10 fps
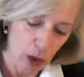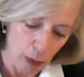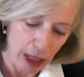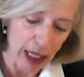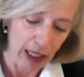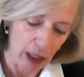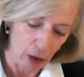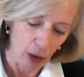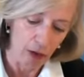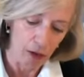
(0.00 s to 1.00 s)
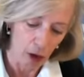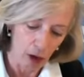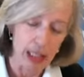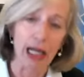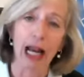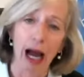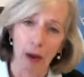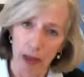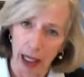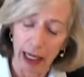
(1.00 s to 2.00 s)
make your voice
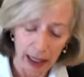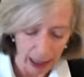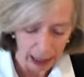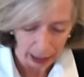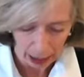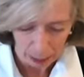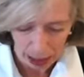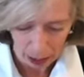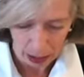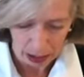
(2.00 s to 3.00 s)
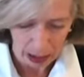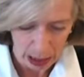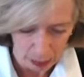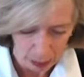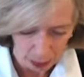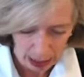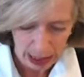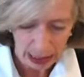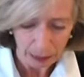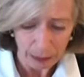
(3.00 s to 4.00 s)
loud and clear about these points.